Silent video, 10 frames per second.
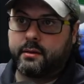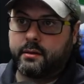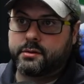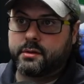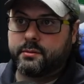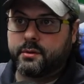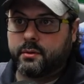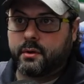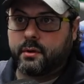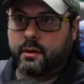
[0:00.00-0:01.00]
There's
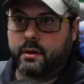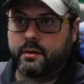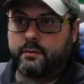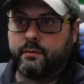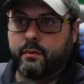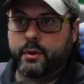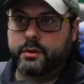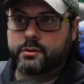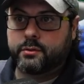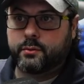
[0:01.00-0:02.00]
something regarding
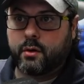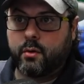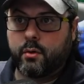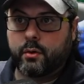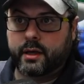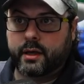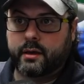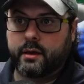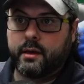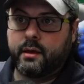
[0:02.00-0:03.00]
voice recording.
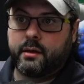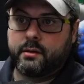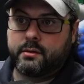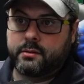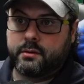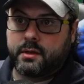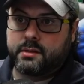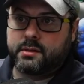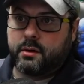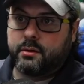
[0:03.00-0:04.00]
So you
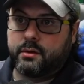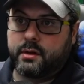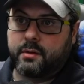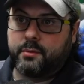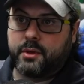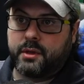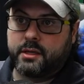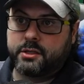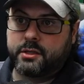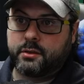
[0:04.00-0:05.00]
can see all the
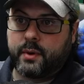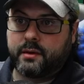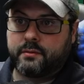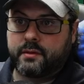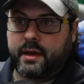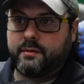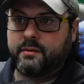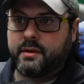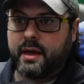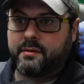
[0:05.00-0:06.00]
documentation relevant. I
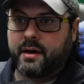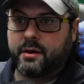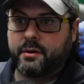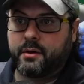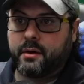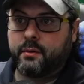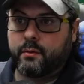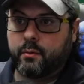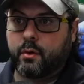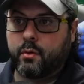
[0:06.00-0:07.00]
even have how to
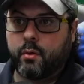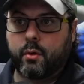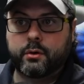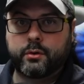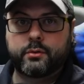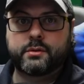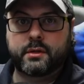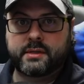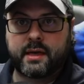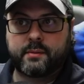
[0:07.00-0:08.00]
record
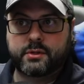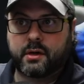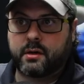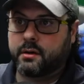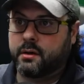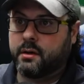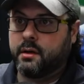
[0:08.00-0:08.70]
using a Samsung.